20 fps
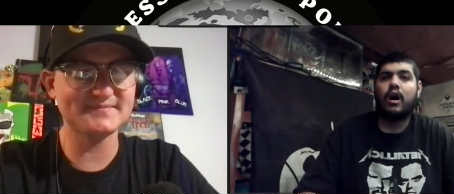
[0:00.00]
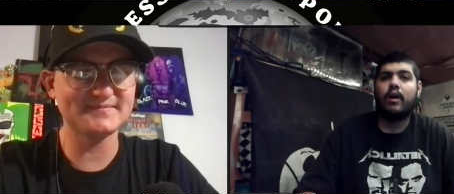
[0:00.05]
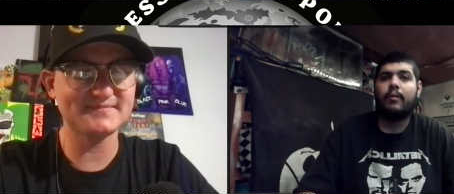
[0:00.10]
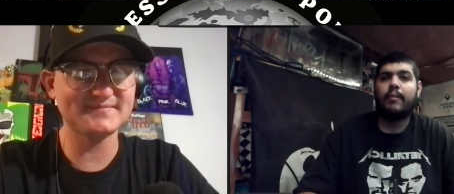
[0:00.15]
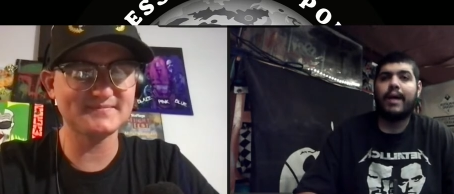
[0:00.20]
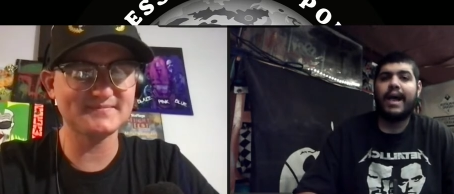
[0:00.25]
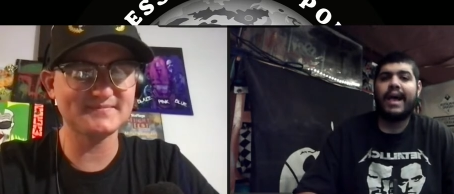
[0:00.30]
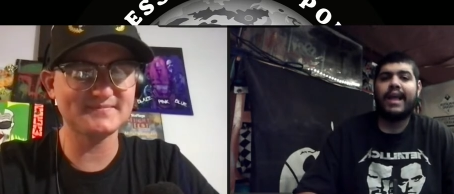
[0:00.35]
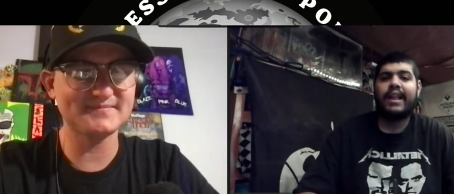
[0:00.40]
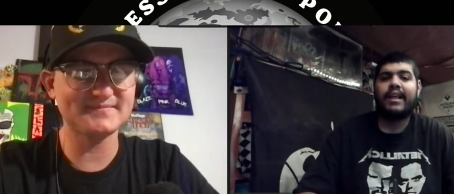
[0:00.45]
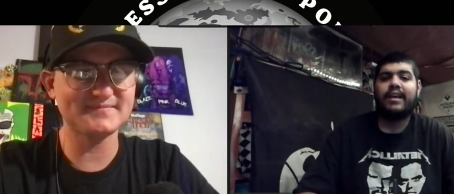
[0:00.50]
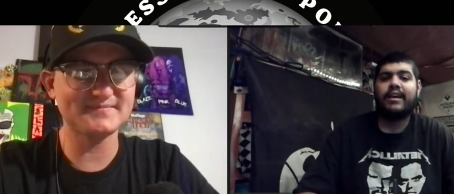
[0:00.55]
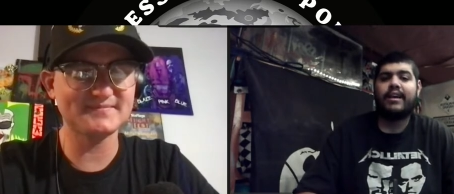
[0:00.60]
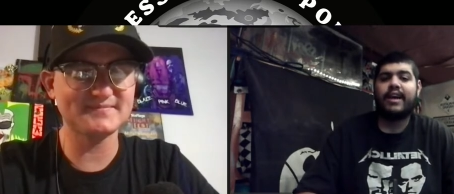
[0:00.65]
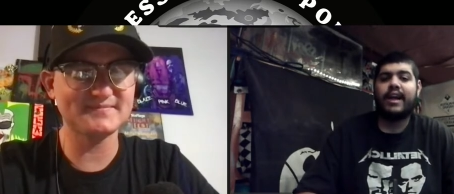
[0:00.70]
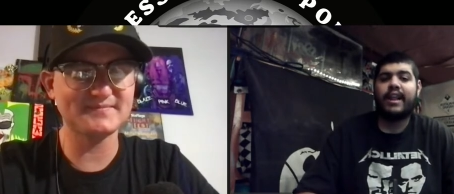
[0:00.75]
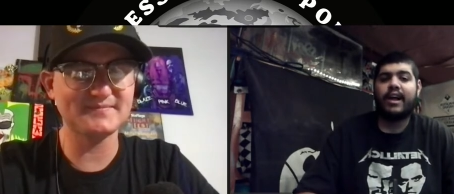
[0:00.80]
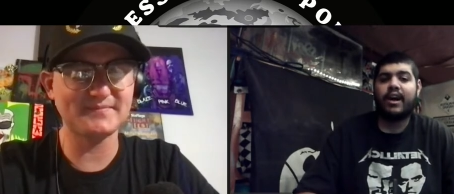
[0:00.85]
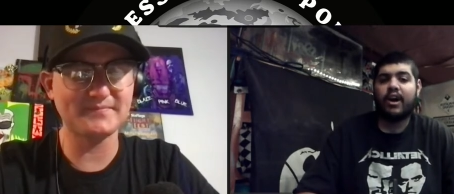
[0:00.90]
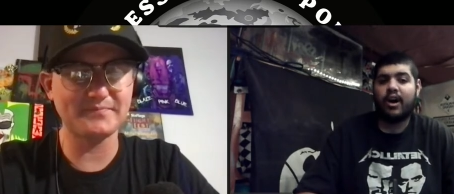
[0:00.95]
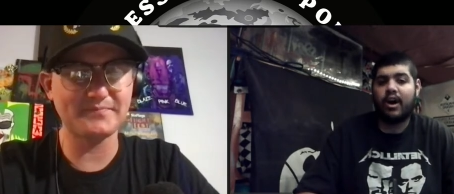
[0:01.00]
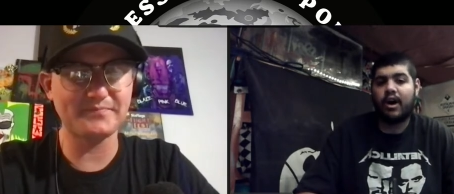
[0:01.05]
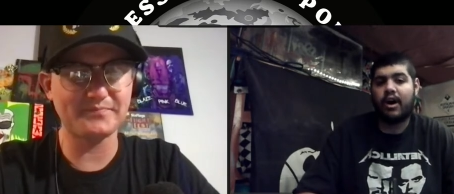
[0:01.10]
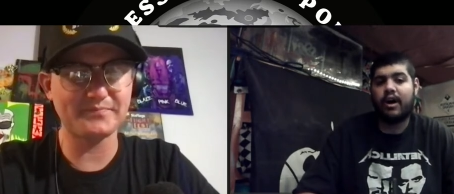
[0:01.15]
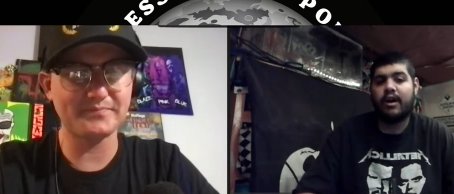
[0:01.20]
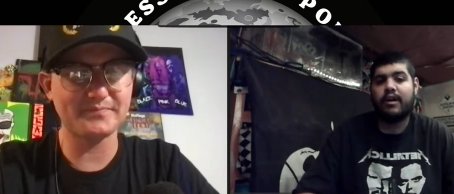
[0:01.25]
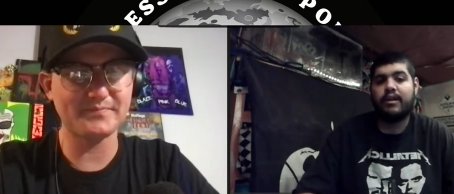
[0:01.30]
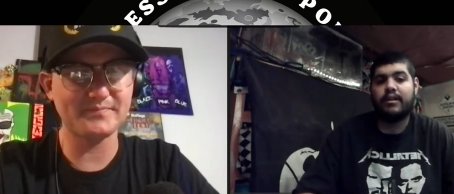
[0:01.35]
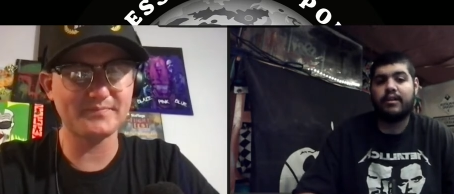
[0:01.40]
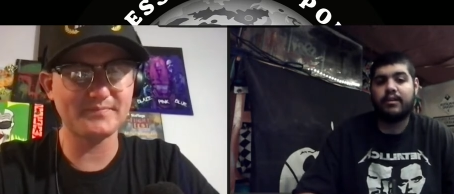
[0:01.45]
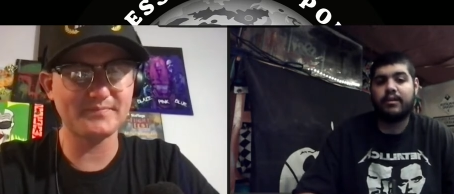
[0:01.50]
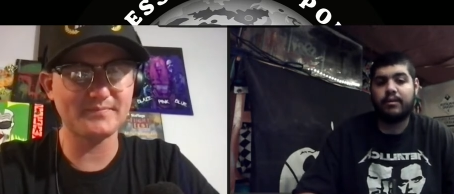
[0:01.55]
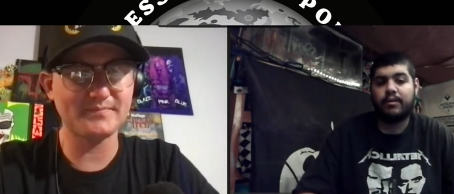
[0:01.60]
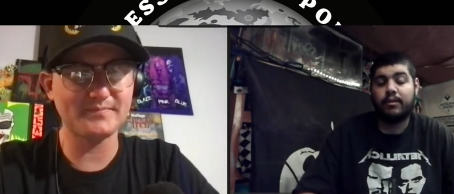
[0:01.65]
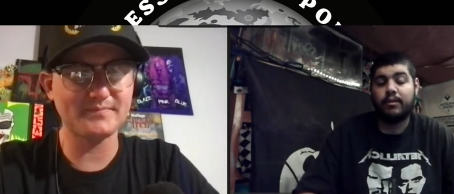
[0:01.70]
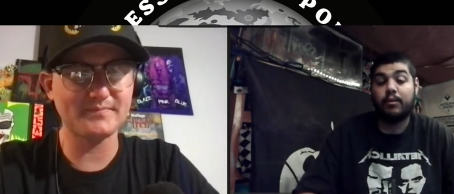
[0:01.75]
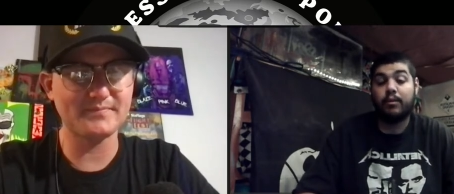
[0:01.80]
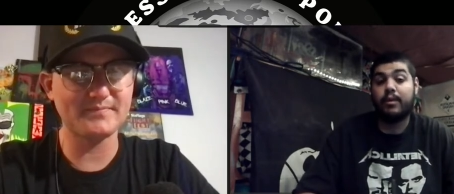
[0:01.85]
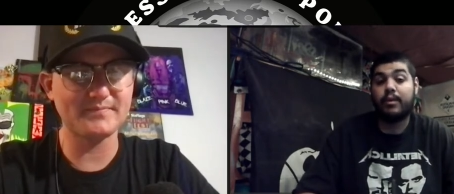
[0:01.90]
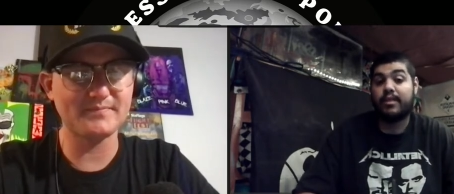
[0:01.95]
Speaker 1: um at a at a haunt
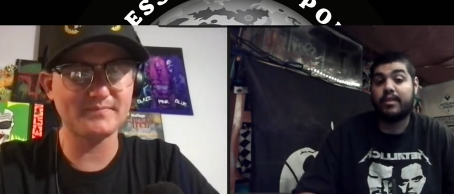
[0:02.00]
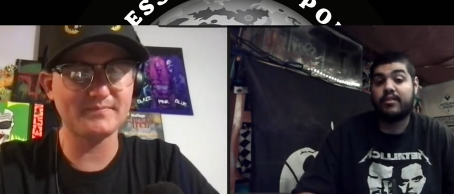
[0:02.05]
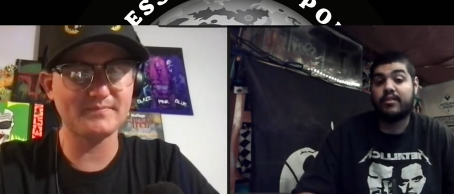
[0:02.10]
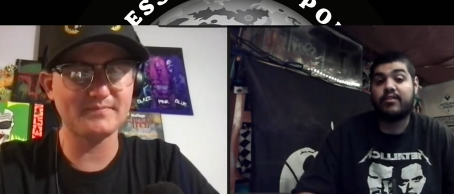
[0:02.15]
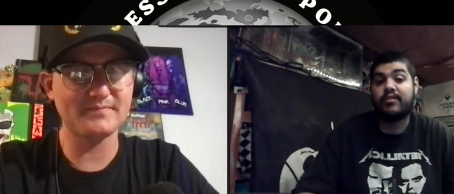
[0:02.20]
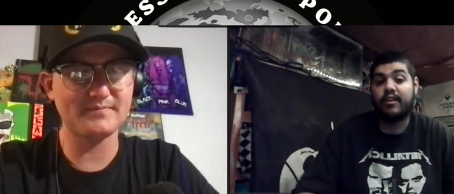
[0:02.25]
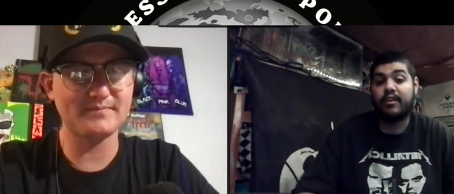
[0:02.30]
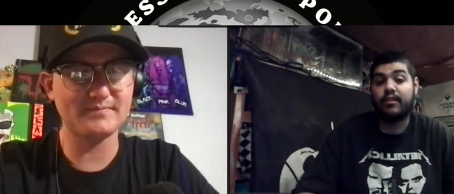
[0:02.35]
with